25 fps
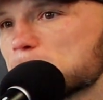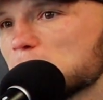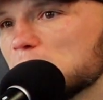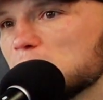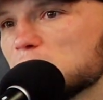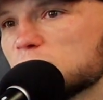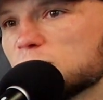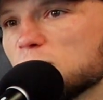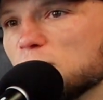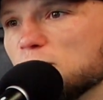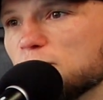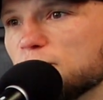
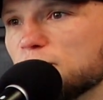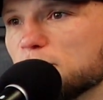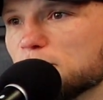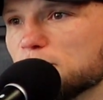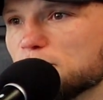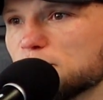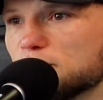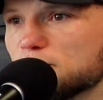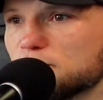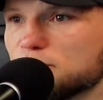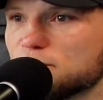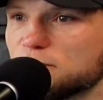So
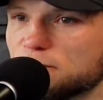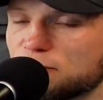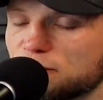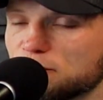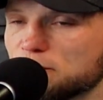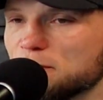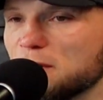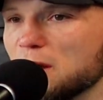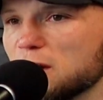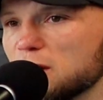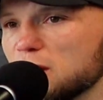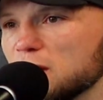from
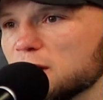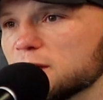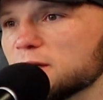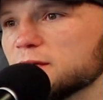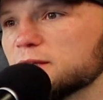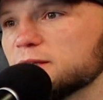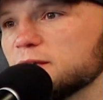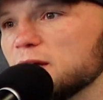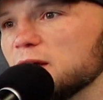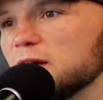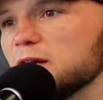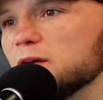that kind
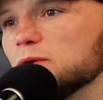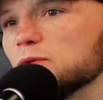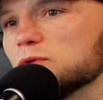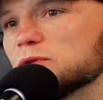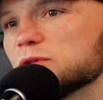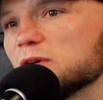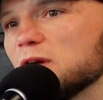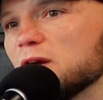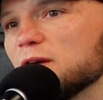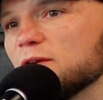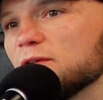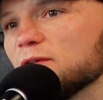of day, it
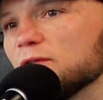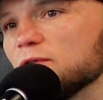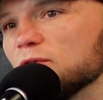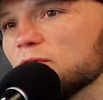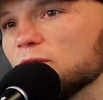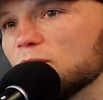was like,